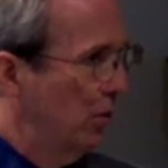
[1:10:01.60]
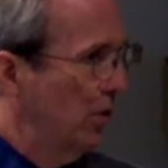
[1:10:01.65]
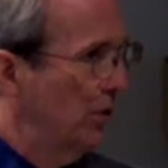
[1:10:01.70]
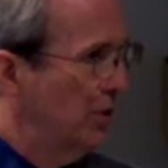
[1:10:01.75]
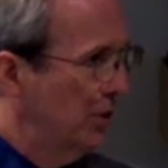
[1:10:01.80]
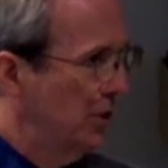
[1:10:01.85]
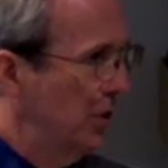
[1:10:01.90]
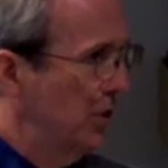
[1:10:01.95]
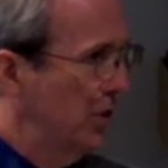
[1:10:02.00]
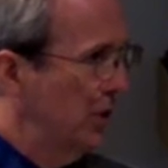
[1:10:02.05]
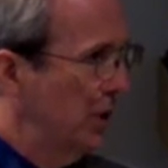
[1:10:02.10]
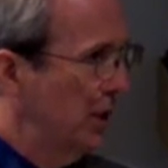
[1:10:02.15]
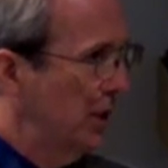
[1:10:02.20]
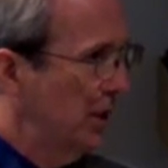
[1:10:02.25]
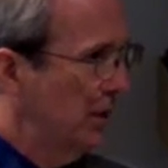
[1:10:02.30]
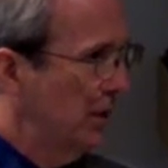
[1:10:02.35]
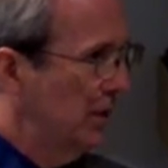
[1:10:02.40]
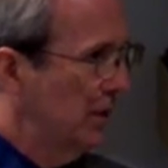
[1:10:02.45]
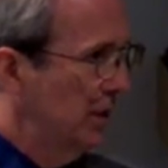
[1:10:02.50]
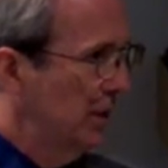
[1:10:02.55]
doing
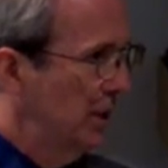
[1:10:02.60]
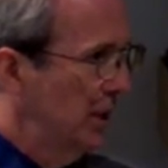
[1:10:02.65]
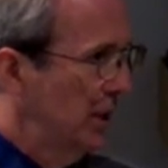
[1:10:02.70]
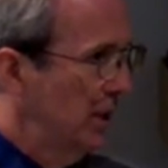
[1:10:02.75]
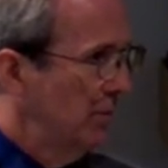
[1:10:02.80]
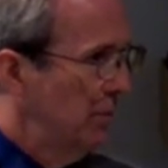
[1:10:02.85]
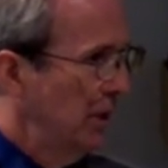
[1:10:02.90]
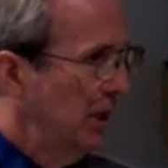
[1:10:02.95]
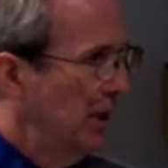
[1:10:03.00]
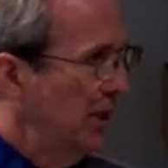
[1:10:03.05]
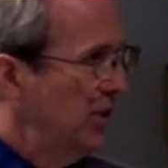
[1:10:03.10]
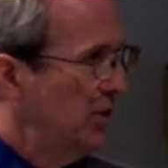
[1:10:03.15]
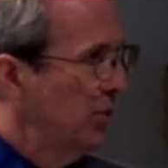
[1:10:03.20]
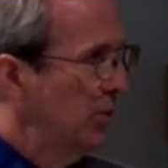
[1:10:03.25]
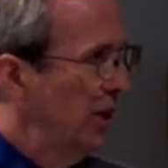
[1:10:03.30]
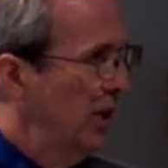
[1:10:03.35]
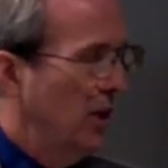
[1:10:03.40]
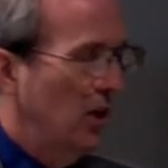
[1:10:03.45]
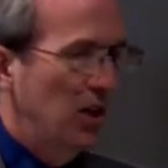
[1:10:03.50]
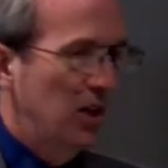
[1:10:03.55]
because we
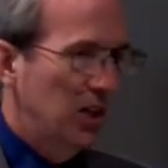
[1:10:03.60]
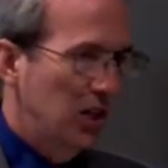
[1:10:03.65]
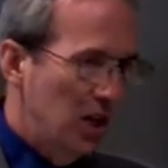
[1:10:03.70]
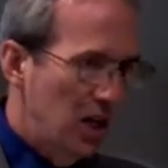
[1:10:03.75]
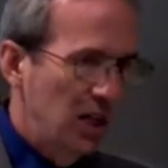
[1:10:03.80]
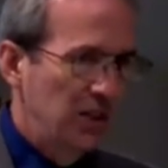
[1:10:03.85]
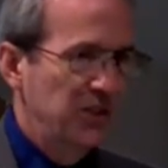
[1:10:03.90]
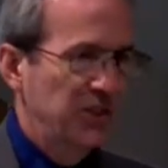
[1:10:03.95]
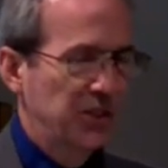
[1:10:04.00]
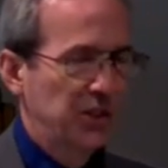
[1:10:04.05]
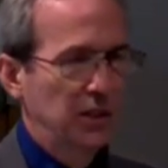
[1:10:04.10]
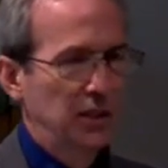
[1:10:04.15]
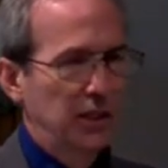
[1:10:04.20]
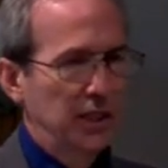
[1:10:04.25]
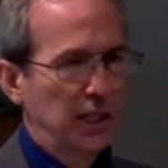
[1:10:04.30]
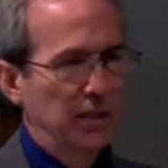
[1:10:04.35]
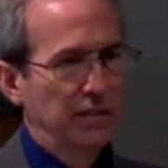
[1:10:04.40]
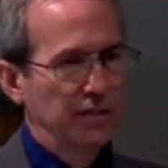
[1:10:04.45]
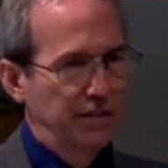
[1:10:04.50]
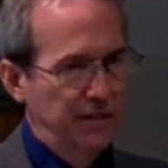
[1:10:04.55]
are constantly
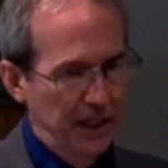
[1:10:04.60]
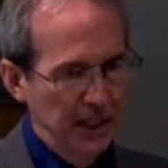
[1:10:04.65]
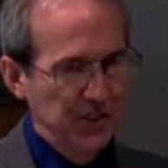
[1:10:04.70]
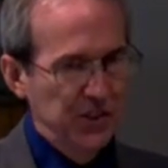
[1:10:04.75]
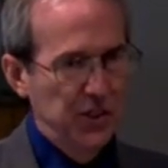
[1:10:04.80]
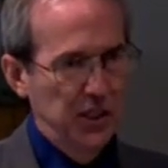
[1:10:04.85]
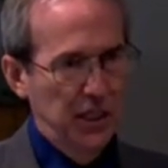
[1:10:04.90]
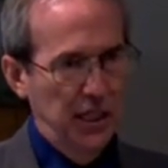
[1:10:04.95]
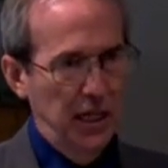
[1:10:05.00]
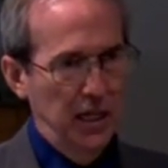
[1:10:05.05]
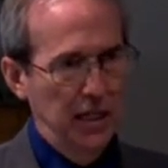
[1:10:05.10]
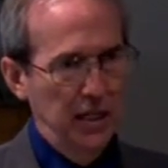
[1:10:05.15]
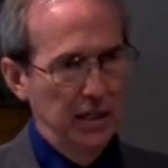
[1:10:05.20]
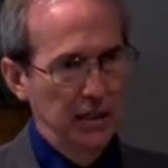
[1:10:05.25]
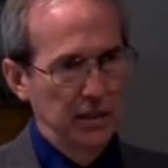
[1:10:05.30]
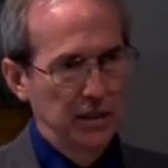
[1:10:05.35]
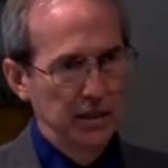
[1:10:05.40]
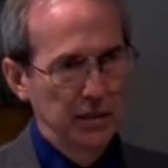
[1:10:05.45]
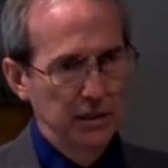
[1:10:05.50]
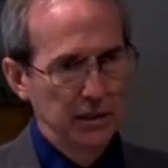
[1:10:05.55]
investigated
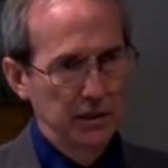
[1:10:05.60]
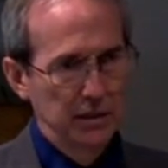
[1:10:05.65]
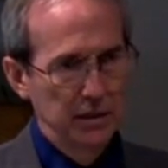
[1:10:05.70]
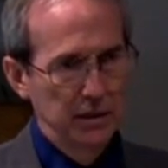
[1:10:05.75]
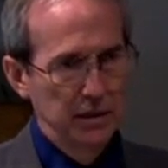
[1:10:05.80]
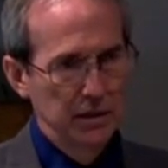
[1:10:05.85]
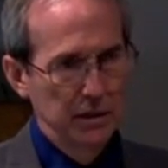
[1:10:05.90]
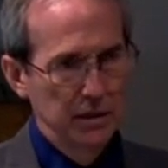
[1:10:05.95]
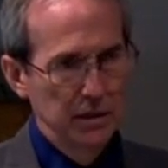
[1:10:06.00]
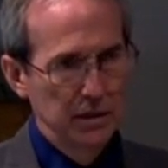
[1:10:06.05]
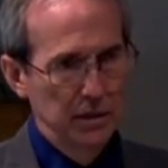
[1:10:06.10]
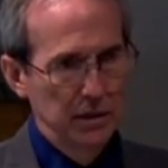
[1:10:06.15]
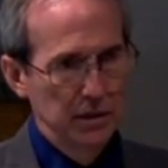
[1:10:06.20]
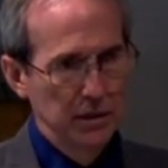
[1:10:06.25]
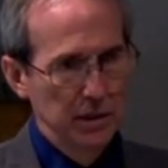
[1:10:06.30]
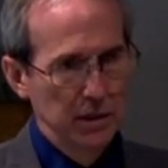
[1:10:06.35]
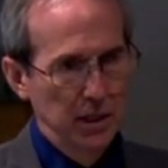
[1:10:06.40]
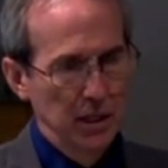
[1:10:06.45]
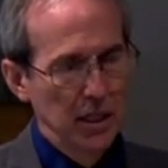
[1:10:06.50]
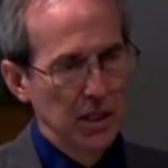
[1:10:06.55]

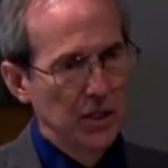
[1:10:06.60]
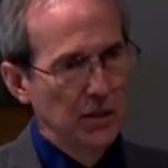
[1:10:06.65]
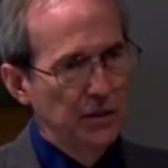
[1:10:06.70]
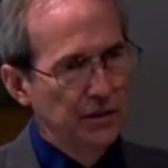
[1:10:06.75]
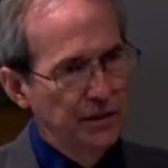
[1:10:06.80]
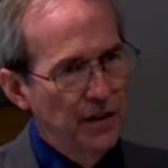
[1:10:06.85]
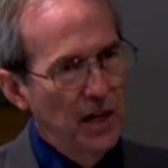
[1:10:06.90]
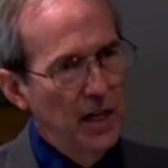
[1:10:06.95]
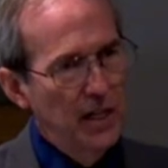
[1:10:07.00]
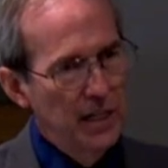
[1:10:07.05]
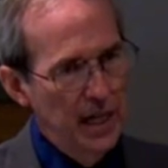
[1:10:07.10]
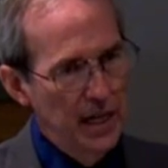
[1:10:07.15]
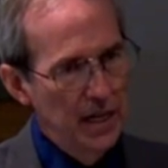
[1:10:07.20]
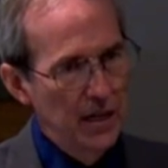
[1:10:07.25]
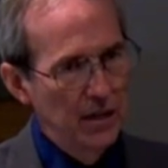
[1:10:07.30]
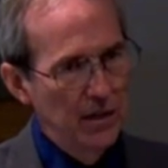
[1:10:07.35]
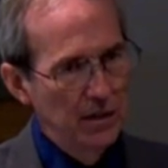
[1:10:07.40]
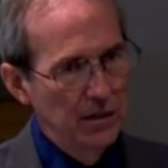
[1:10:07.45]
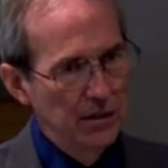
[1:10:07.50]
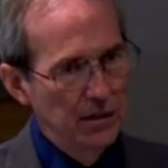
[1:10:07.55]
to find
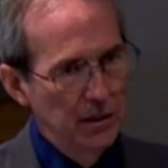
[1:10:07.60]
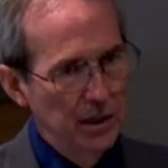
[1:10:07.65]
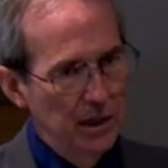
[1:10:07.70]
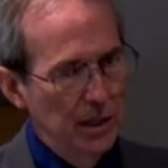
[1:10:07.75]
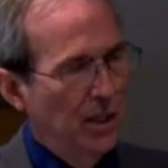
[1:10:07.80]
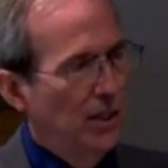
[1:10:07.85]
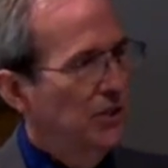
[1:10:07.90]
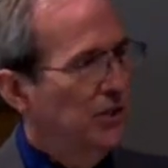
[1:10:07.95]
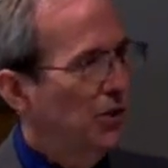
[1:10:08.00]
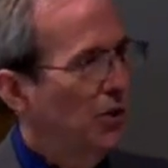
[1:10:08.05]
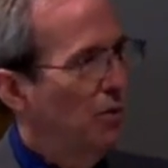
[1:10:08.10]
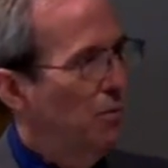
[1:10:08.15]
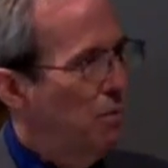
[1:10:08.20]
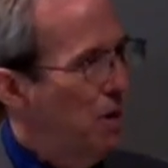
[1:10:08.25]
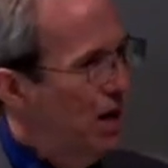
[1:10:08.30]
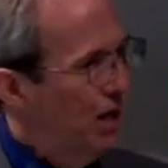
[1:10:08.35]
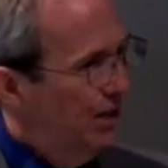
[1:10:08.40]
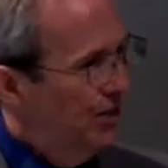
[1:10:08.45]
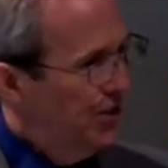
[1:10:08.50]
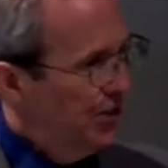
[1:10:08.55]
out. So
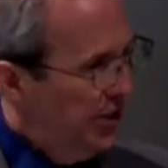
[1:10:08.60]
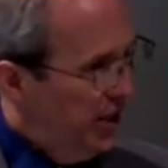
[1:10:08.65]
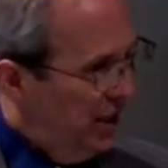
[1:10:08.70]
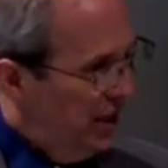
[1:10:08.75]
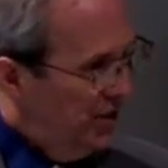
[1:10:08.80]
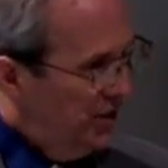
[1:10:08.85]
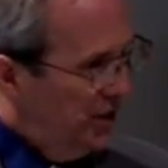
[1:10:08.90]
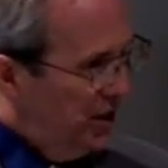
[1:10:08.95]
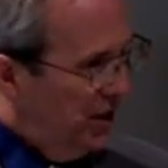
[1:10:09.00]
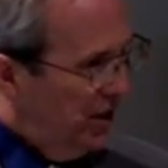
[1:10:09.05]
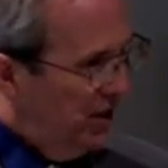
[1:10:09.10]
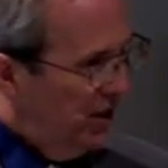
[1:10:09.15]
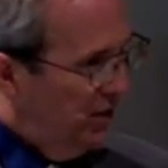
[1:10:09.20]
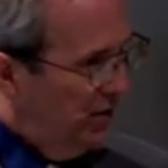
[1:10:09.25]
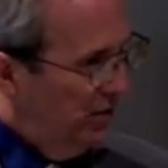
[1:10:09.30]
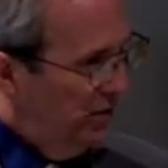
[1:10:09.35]
Monsanto